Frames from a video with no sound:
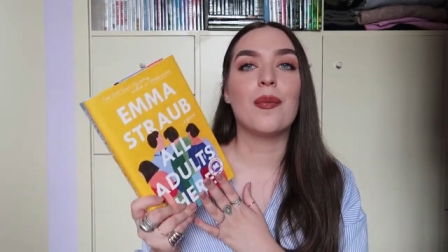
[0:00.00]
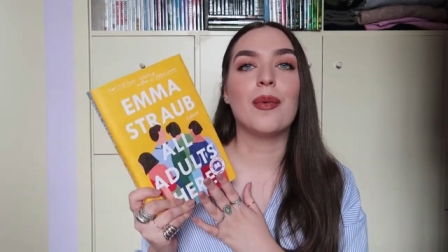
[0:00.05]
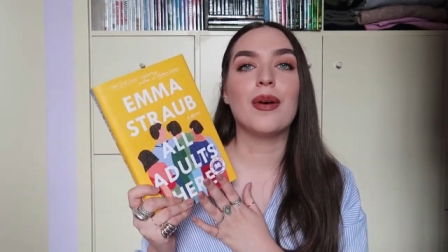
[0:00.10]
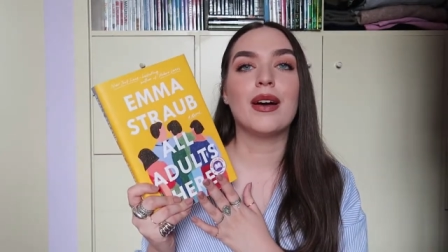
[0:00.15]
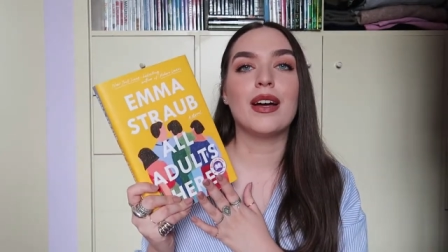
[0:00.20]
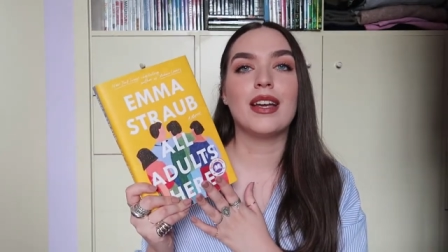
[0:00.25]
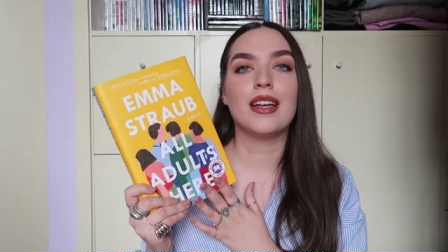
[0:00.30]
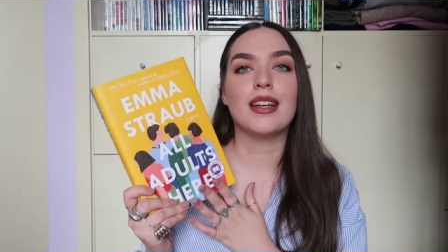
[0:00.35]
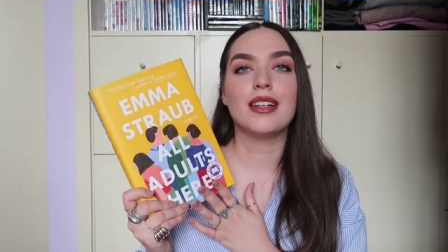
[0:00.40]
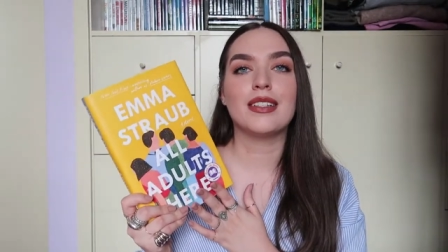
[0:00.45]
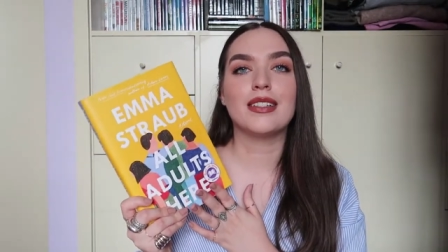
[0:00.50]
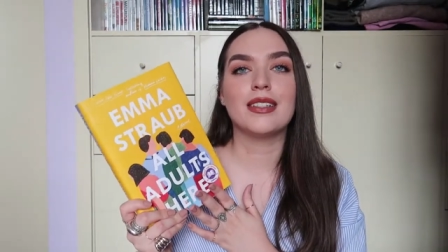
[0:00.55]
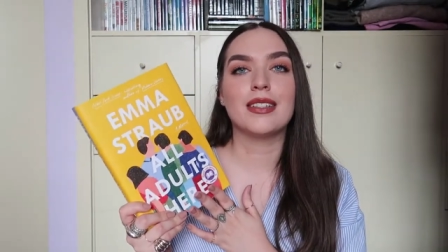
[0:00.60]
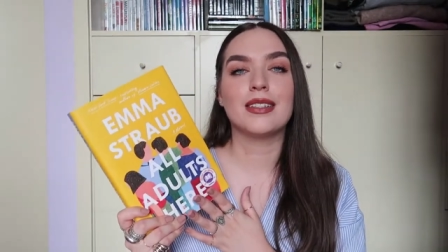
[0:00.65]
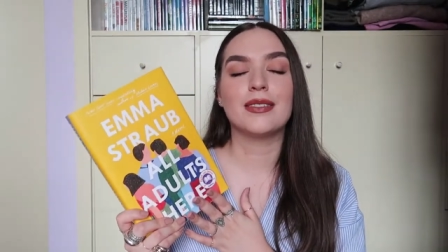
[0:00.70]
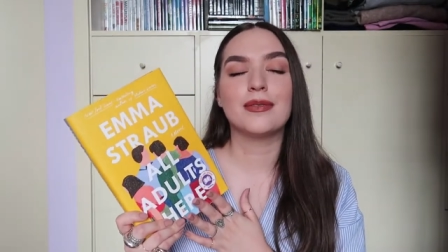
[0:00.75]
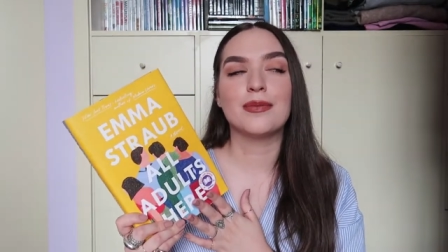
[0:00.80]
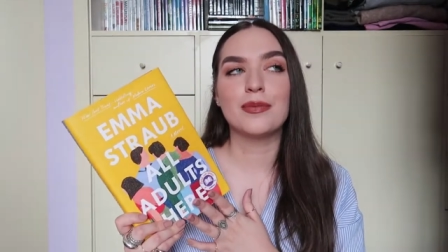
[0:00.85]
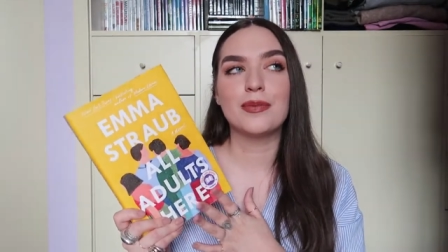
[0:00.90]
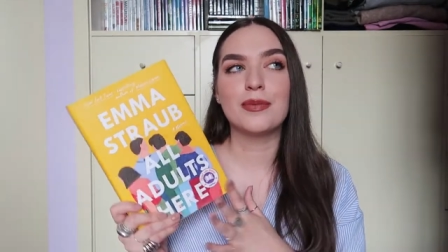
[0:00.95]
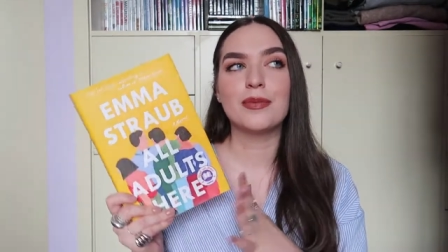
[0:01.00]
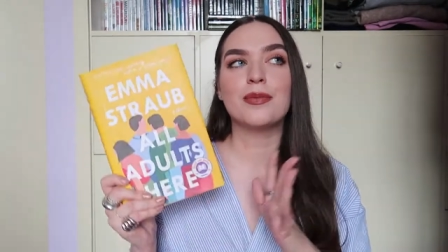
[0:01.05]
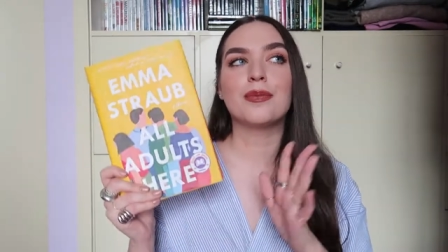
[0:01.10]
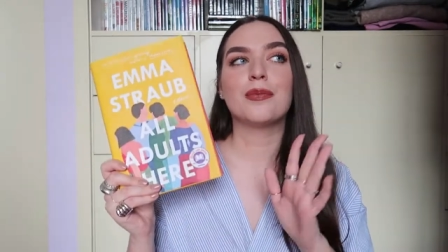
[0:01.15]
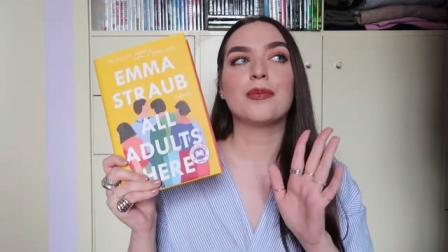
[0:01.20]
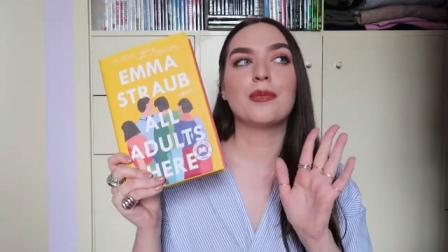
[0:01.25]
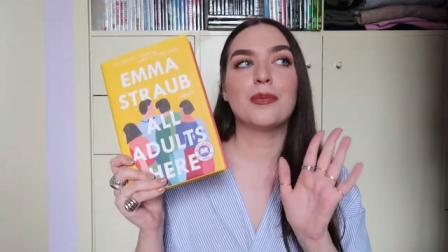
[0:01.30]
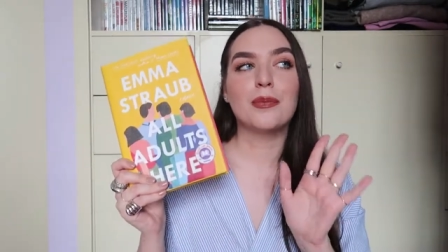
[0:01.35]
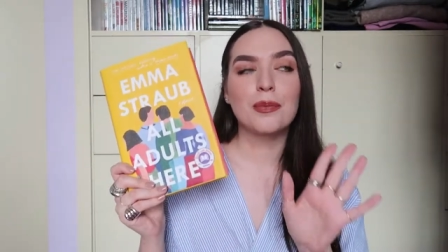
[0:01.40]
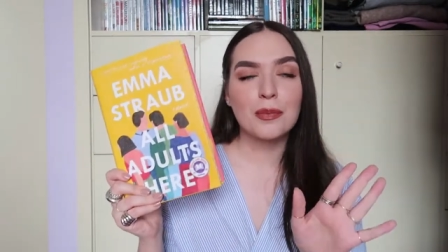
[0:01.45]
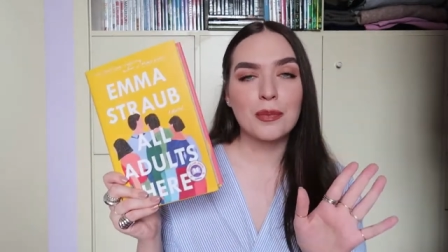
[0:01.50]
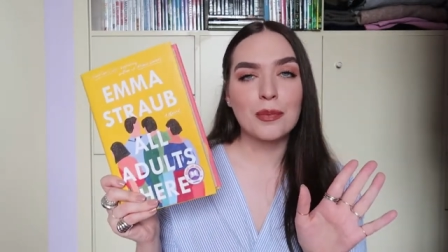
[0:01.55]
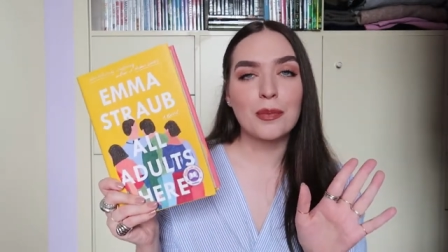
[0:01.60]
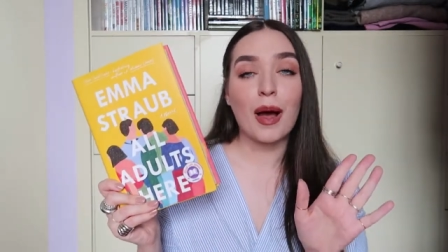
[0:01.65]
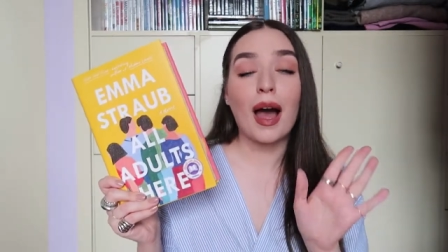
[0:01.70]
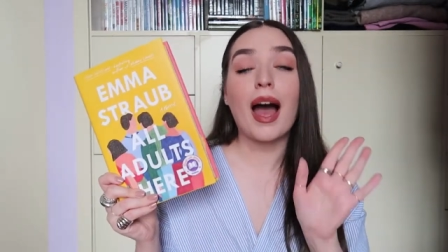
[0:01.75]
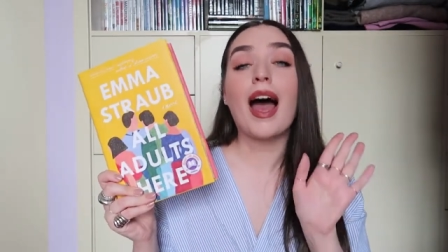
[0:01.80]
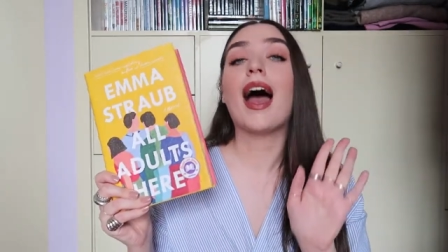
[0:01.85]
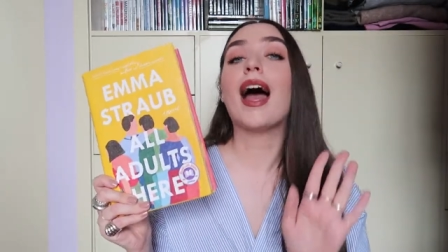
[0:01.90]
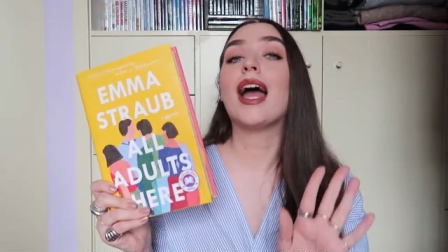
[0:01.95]
but
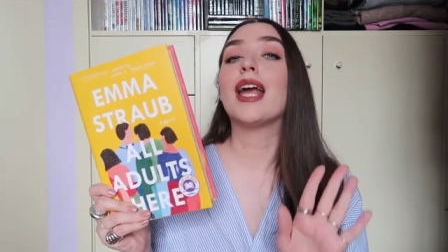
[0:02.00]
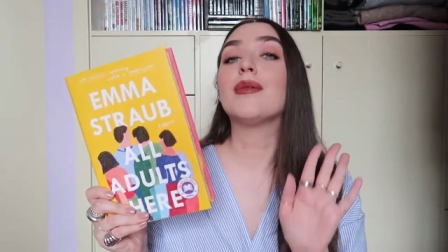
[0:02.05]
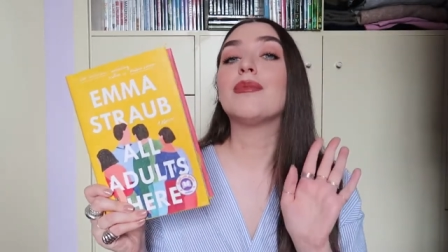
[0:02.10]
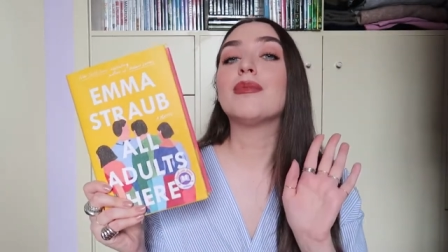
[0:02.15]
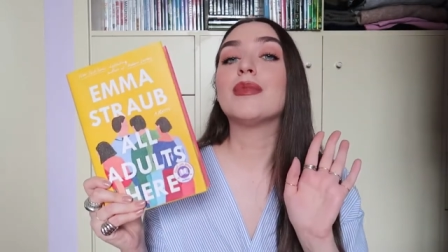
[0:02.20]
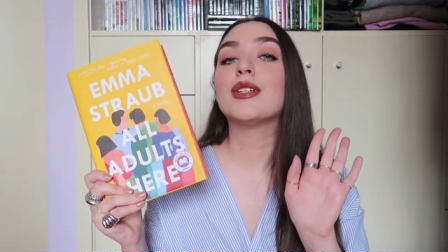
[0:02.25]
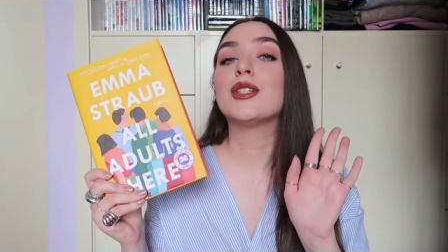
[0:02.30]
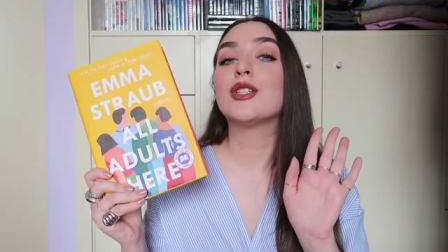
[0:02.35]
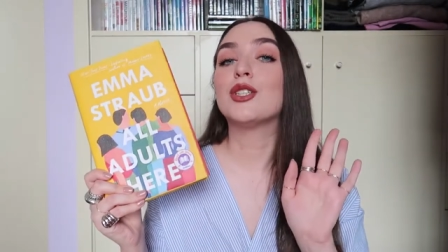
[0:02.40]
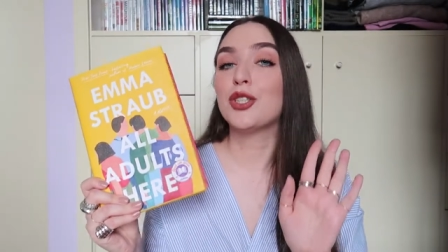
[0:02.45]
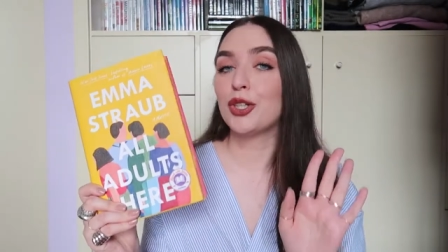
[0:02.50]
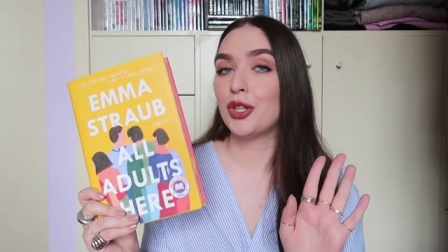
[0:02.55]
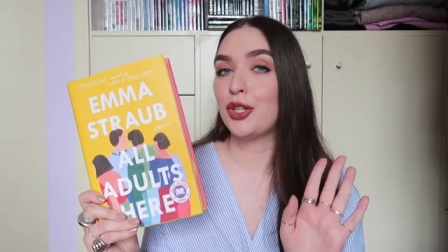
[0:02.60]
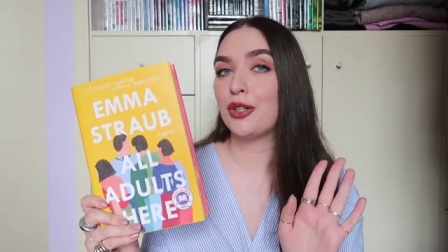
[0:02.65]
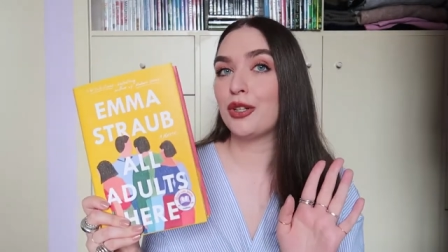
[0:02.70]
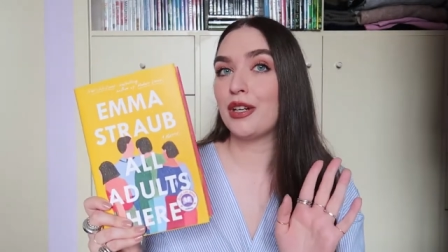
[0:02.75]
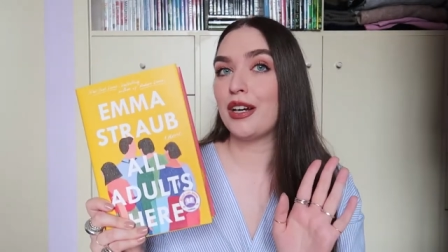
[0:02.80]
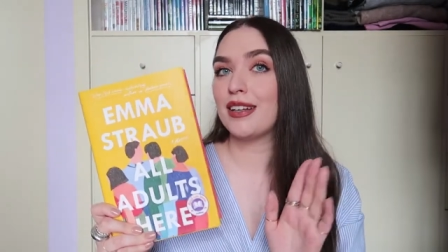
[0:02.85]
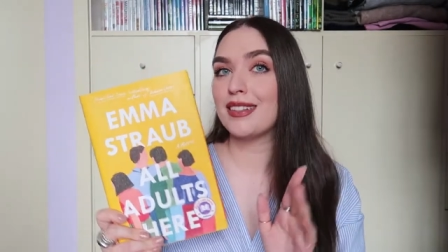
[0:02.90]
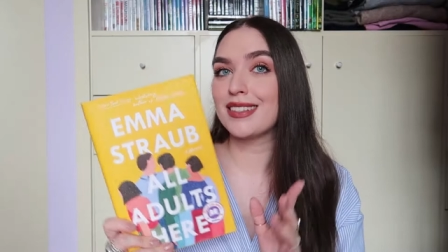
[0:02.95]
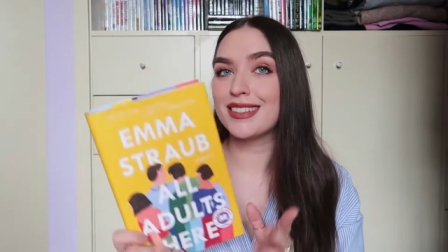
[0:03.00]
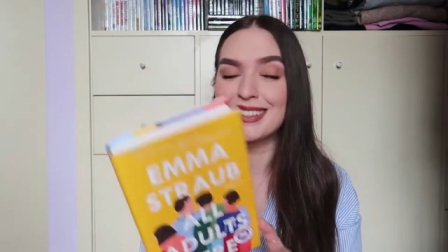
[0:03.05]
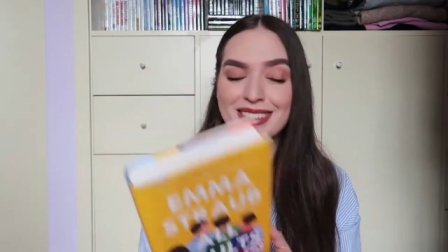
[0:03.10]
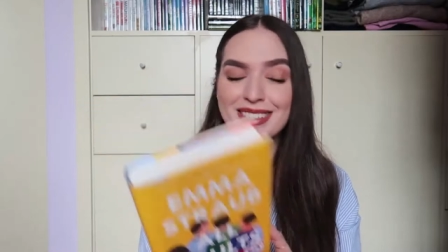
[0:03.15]
I'm curious.